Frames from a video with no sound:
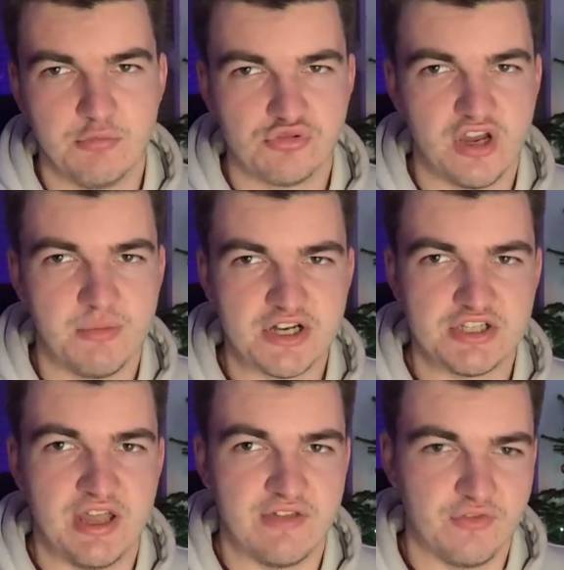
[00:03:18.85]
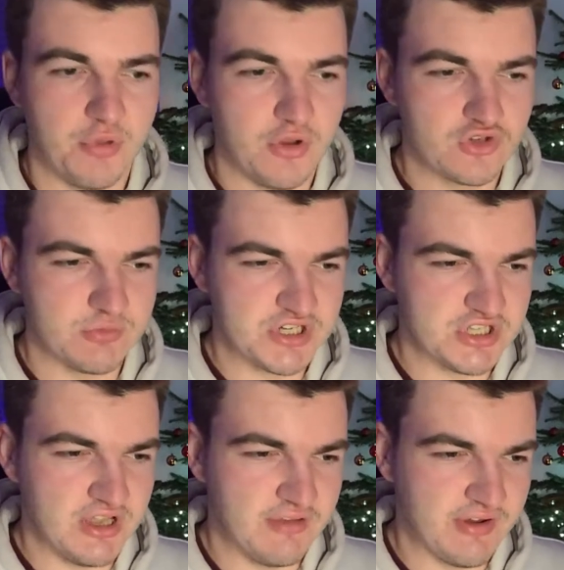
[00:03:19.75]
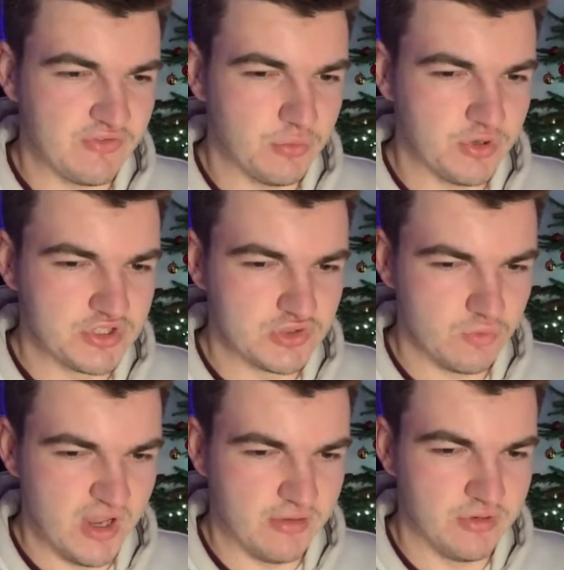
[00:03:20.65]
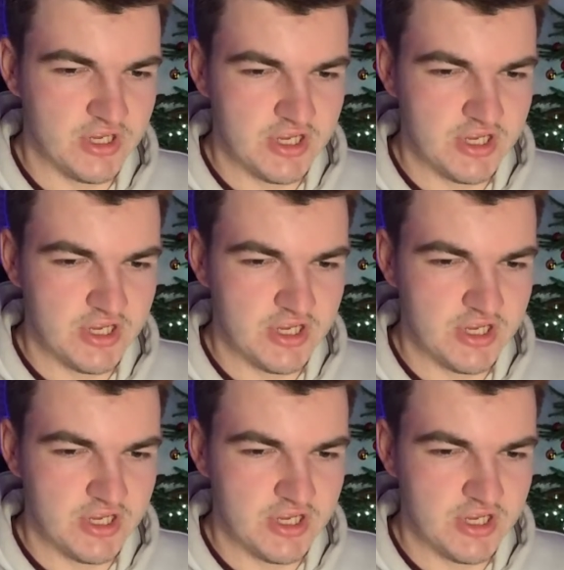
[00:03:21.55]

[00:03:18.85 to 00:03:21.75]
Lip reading: pre-match live and post-match live afterwards as well.